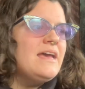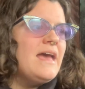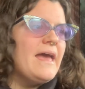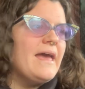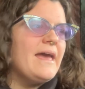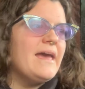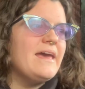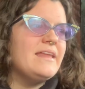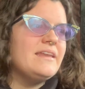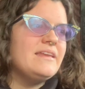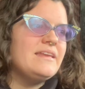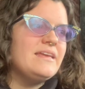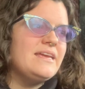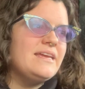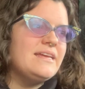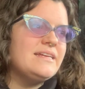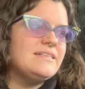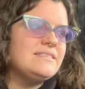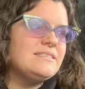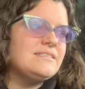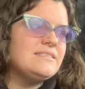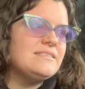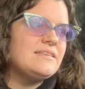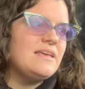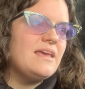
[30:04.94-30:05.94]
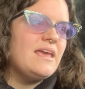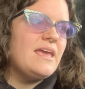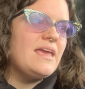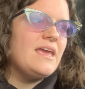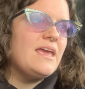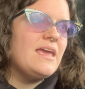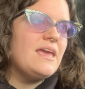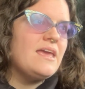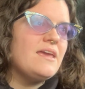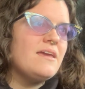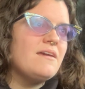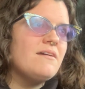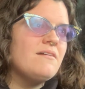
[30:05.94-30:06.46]
And it's
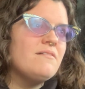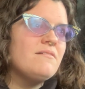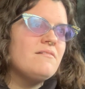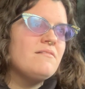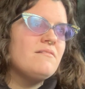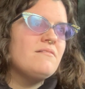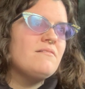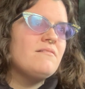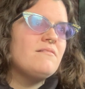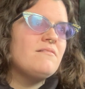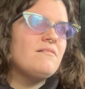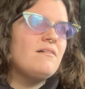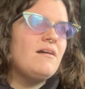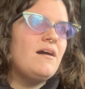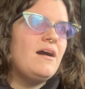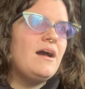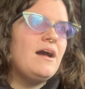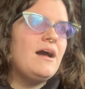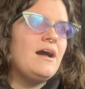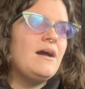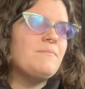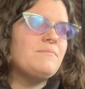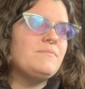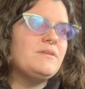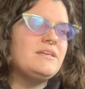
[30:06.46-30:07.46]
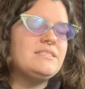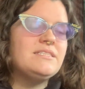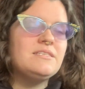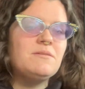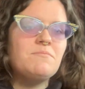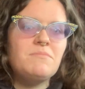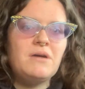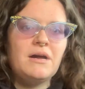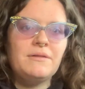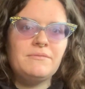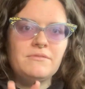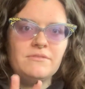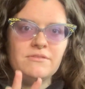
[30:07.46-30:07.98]
a
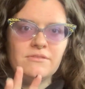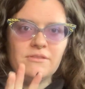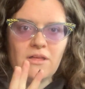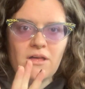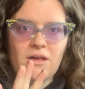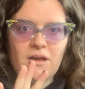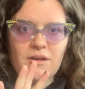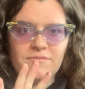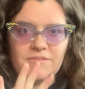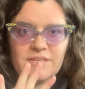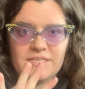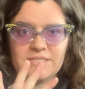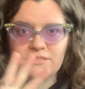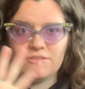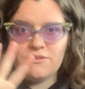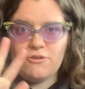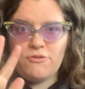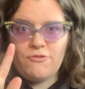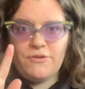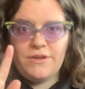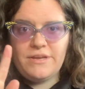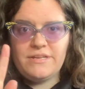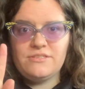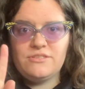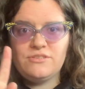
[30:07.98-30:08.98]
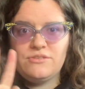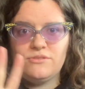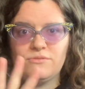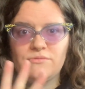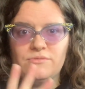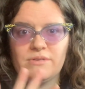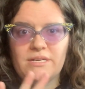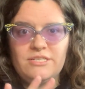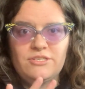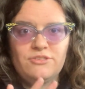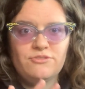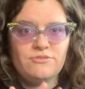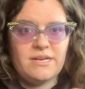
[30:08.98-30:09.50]
month long that's going to
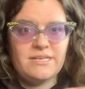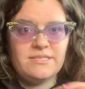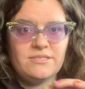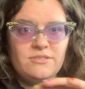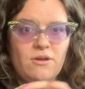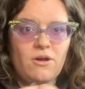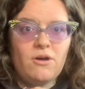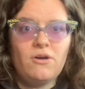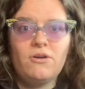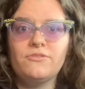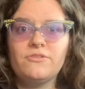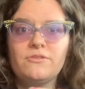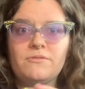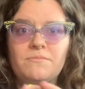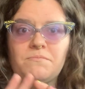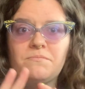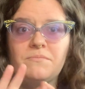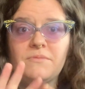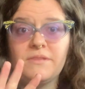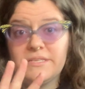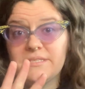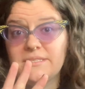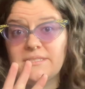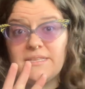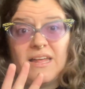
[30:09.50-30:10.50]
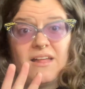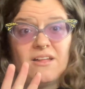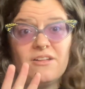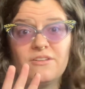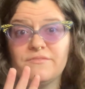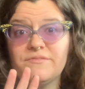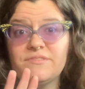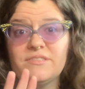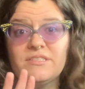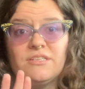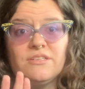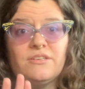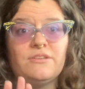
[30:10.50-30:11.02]
address all the
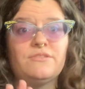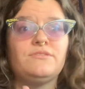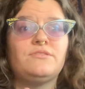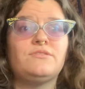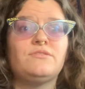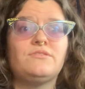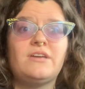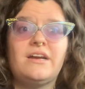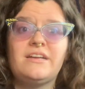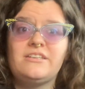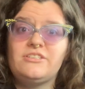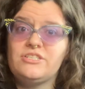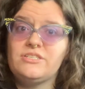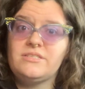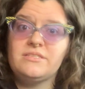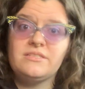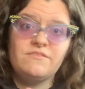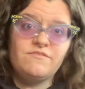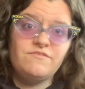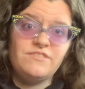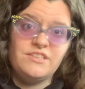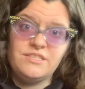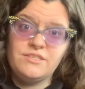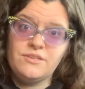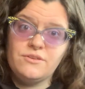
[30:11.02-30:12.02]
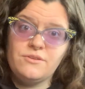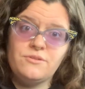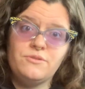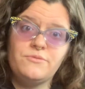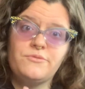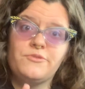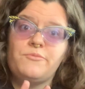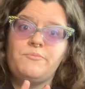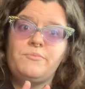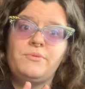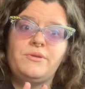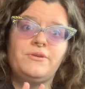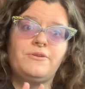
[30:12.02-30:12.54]
selves, you know, so not just the physical
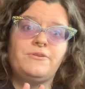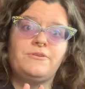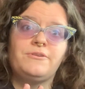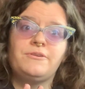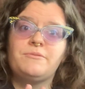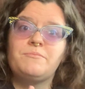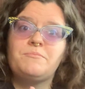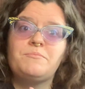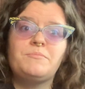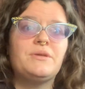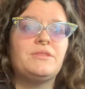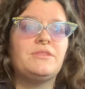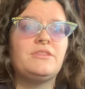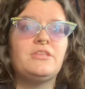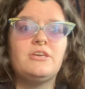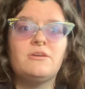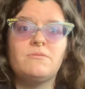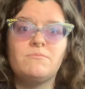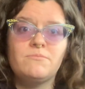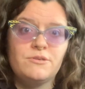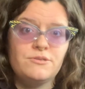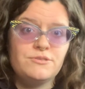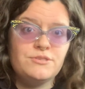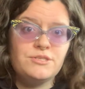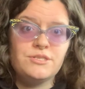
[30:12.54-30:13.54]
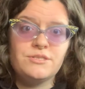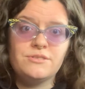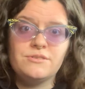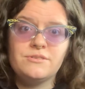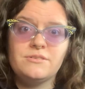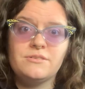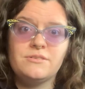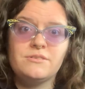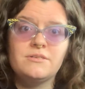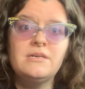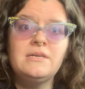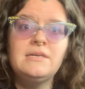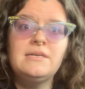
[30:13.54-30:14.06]
with Purium, but the
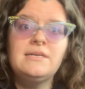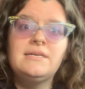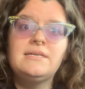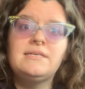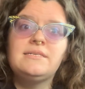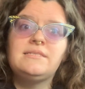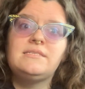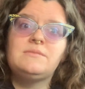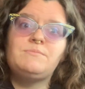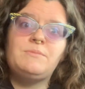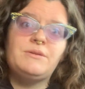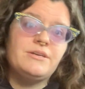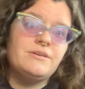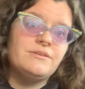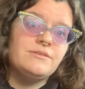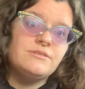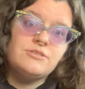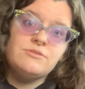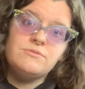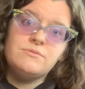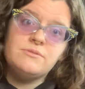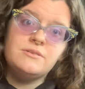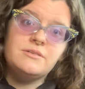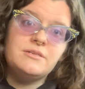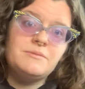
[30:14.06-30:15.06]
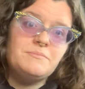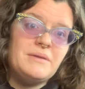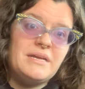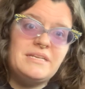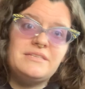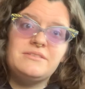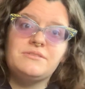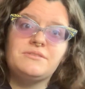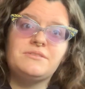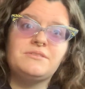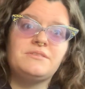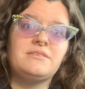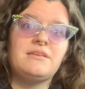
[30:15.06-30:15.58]
emotional, spiritual, and
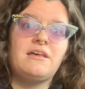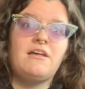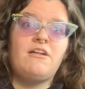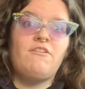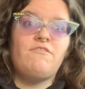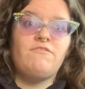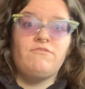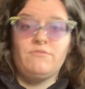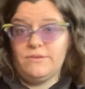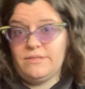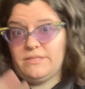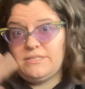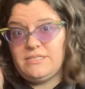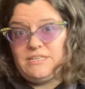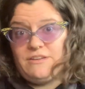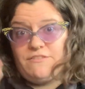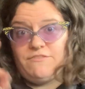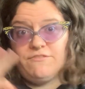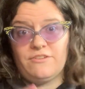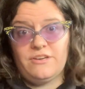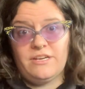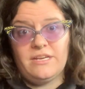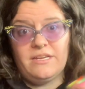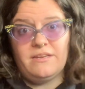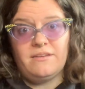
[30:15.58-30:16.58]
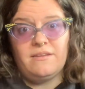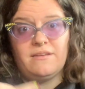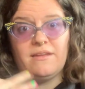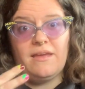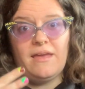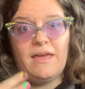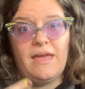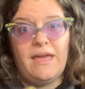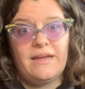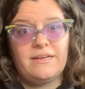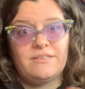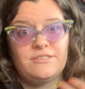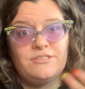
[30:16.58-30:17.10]
mental self with different
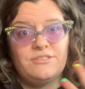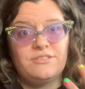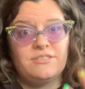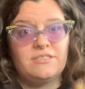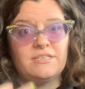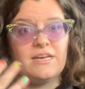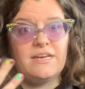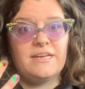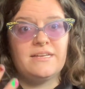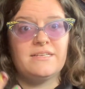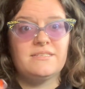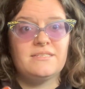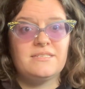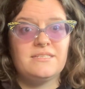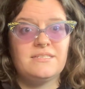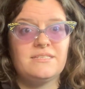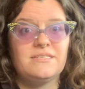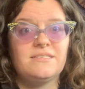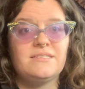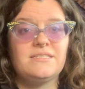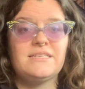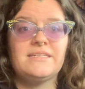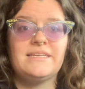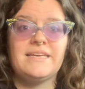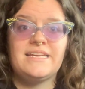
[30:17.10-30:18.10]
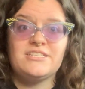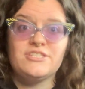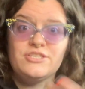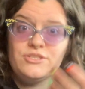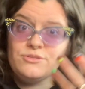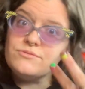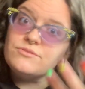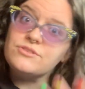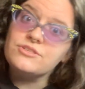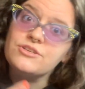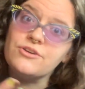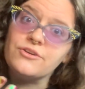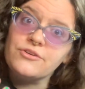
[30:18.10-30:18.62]
exercises to get you
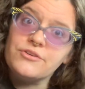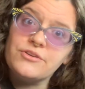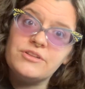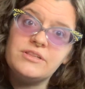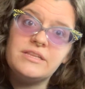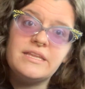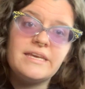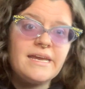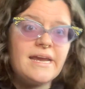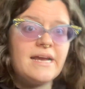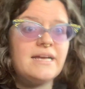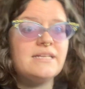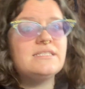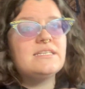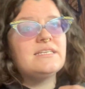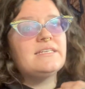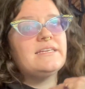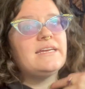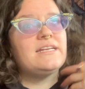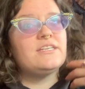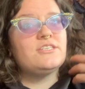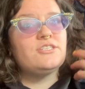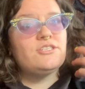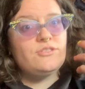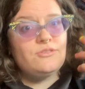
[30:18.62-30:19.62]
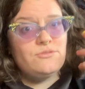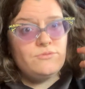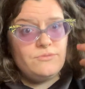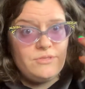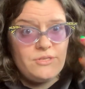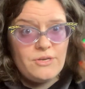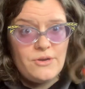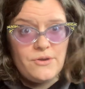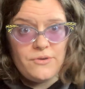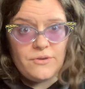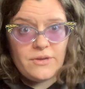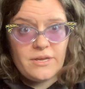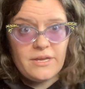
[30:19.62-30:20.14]
journaling, to get you
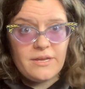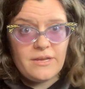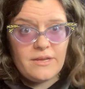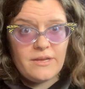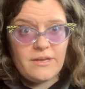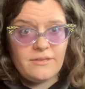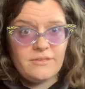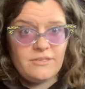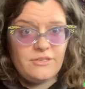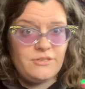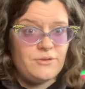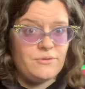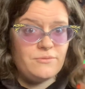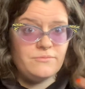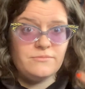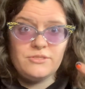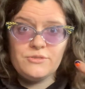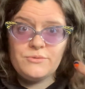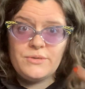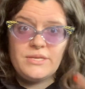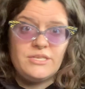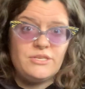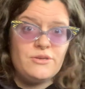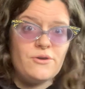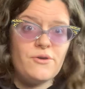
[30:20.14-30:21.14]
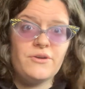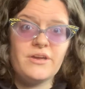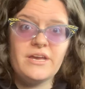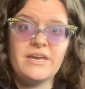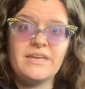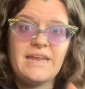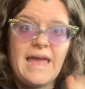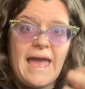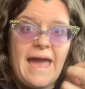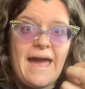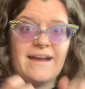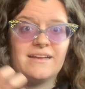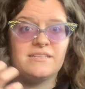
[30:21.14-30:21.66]
yoga, you know, doing yoga
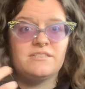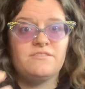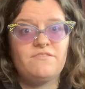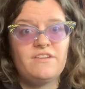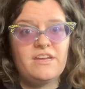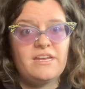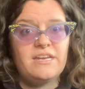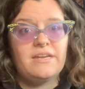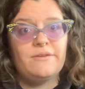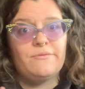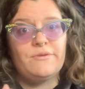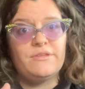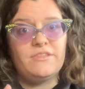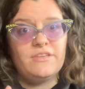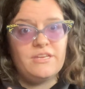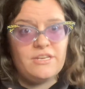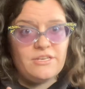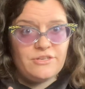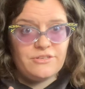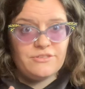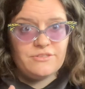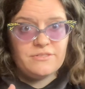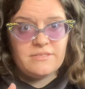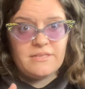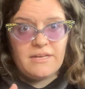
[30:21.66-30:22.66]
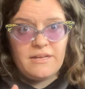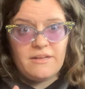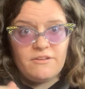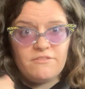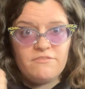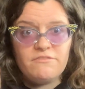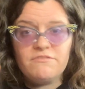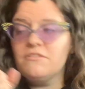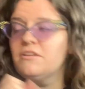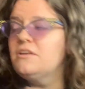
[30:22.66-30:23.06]
and activating within yourself.